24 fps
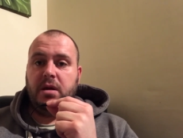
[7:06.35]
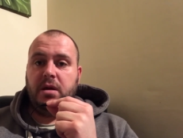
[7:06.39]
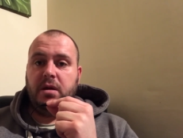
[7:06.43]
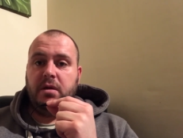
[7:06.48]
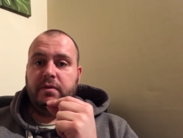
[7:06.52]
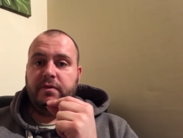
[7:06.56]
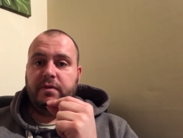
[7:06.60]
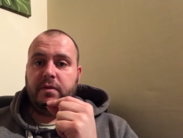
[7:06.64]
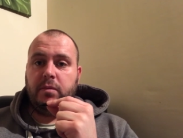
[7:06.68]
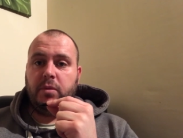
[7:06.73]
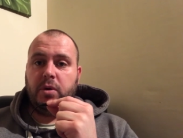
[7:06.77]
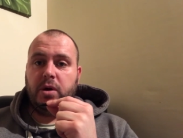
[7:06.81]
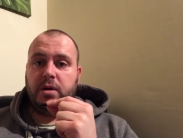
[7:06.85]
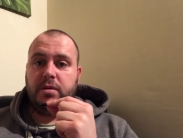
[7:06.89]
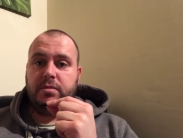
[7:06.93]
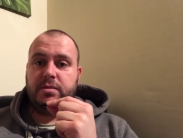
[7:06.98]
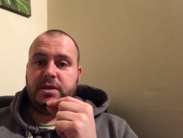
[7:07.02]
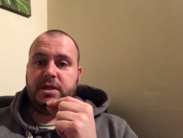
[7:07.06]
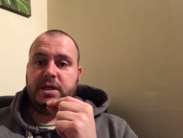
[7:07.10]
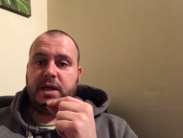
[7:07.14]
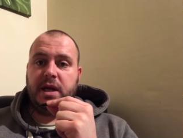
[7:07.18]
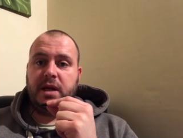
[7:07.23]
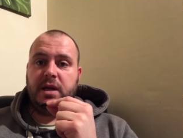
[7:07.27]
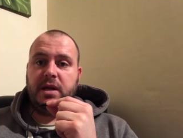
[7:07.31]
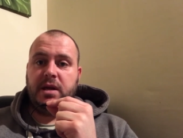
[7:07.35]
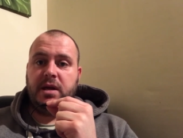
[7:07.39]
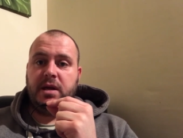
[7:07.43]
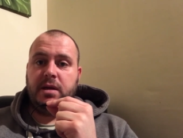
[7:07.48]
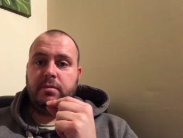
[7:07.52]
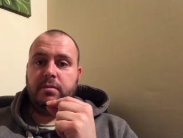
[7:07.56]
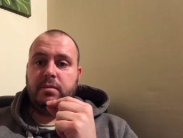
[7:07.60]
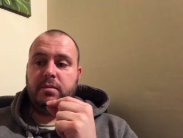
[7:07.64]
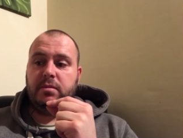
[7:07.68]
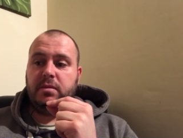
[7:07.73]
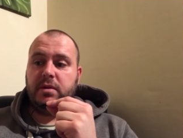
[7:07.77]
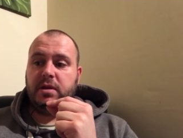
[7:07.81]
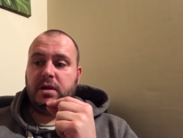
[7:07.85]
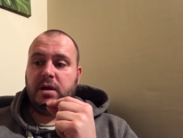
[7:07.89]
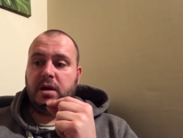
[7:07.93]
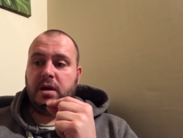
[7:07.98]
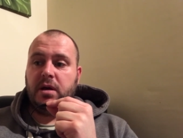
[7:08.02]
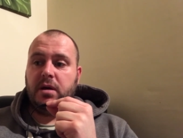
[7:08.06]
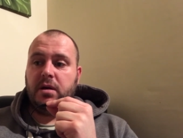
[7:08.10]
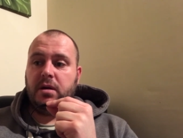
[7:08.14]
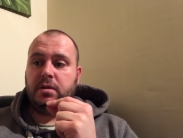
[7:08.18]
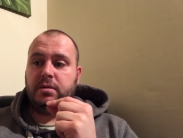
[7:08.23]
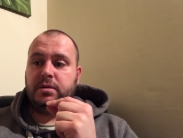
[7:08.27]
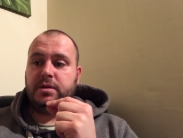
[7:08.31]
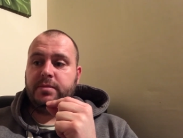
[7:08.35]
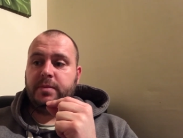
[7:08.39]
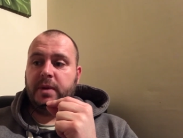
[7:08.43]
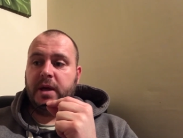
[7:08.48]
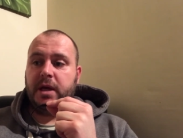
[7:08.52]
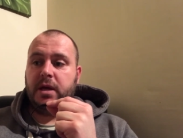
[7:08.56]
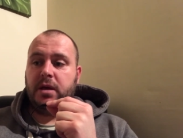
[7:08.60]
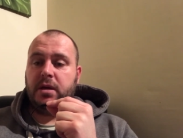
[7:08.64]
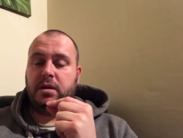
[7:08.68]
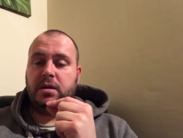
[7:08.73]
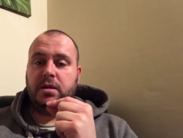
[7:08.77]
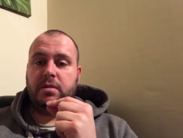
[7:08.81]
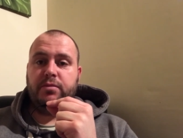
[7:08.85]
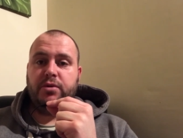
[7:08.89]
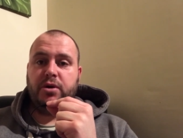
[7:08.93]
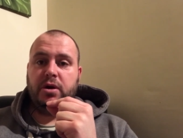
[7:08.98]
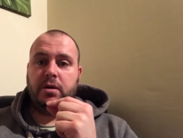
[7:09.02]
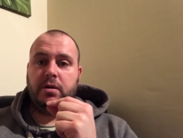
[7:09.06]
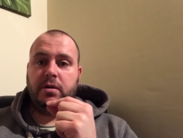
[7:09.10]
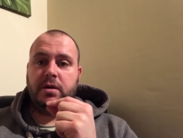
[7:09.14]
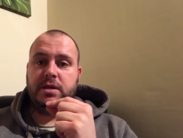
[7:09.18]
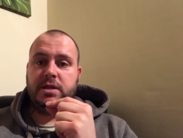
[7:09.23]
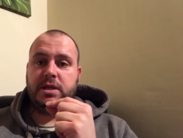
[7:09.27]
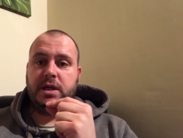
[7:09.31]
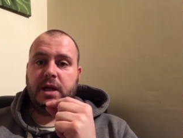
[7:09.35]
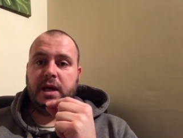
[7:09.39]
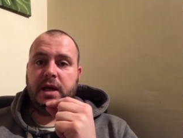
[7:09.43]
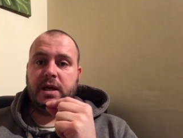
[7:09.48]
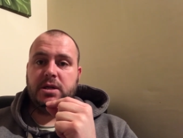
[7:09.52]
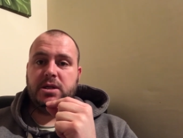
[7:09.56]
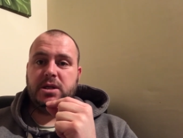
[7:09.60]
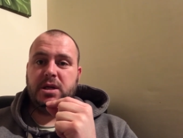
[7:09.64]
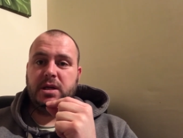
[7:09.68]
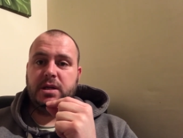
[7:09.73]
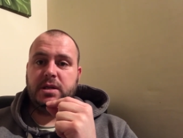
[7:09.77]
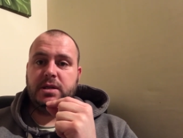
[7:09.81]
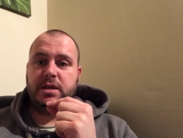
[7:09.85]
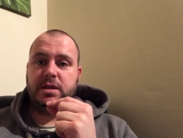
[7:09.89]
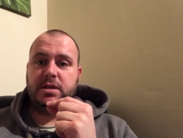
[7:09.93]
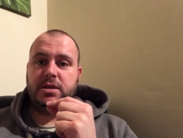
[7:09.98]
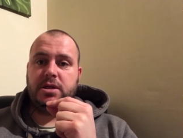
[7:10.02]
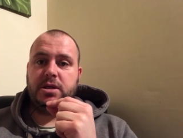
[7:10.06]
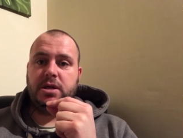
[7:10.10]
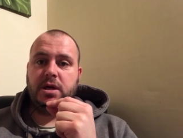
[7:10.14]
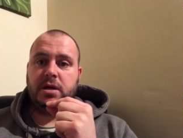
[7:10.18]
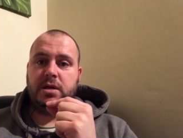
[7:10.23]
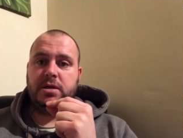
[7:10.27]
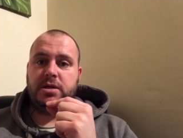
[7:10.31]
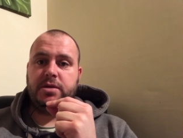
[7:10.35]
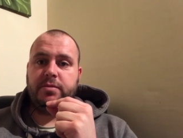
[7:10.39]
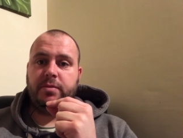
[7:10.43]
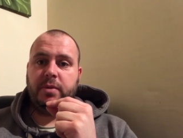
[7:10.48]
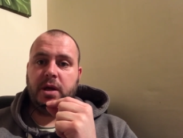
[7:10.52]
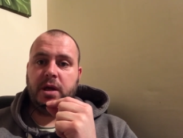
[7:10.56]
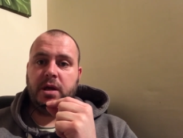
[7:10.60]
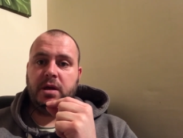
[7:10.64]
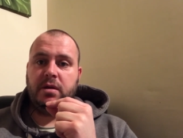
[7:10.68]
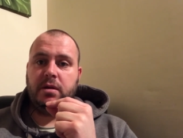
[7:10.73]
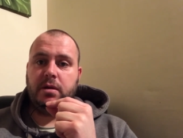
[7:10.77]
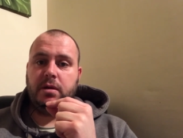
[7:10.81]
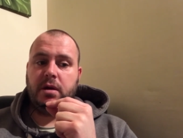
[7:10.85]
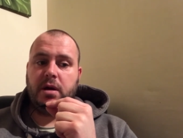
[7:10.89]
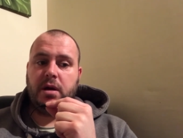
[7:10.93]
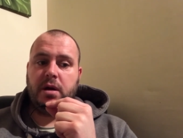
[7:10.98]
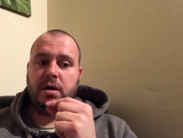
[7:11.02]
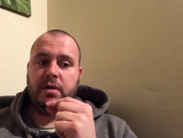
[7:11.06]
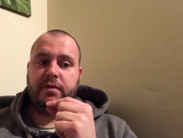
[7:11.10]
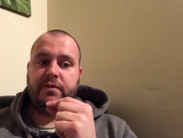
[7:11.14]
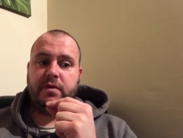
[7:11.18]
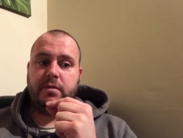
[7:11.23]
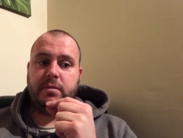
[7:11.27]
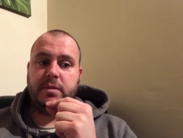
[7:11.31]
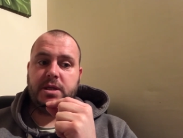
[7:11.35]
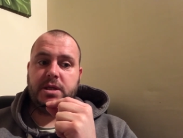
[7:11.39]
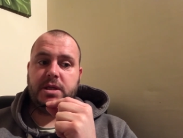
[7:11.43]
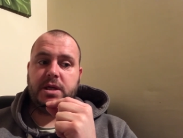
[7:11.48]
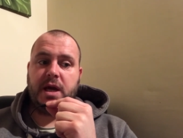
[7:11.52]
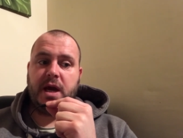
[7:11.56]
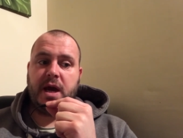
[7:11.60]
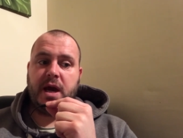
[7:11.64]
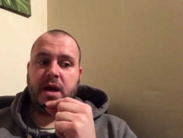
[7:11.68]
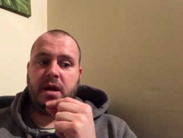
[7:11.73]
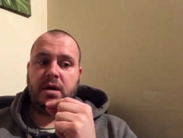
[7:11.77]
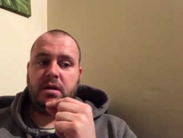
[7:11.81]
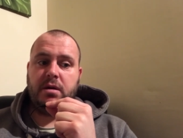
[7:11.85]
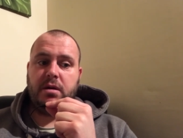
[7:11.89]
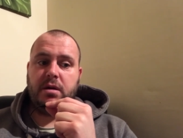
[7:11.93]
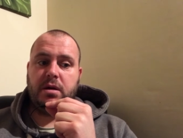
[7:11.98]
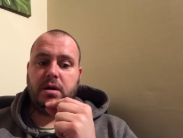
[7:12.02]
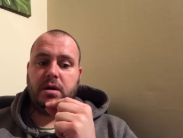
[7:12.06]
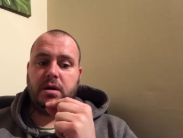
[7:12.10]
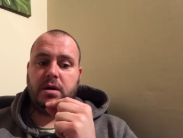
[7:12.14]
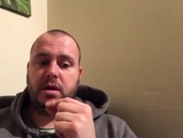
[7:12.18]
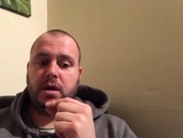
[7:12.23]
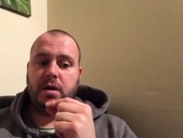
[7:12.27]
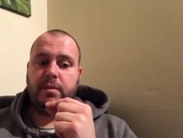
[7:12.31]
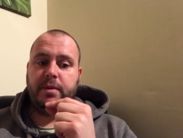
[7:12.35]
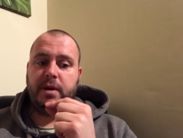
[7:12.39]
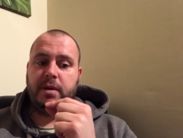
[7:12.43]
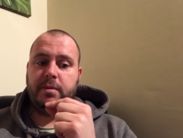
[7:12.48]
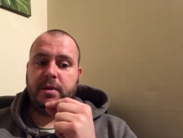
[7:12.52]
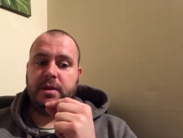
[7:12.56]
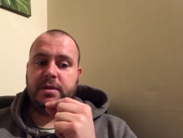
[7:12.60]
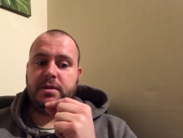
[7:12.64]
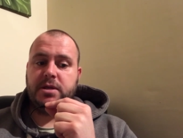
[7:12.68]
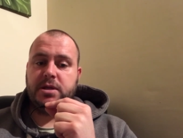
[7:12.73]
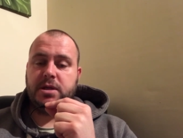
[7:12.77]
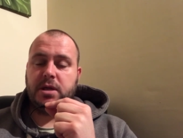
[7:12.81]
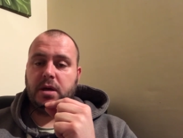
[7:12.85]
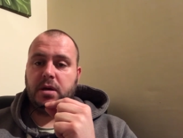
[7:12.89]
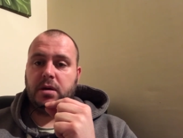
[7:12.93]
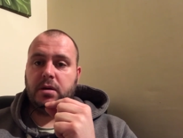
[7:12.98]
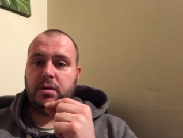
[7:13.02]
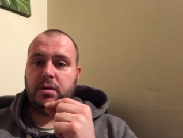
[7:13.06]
what I was telling him that I was making good progress, and he actually discharged me from his care a couple of months ago.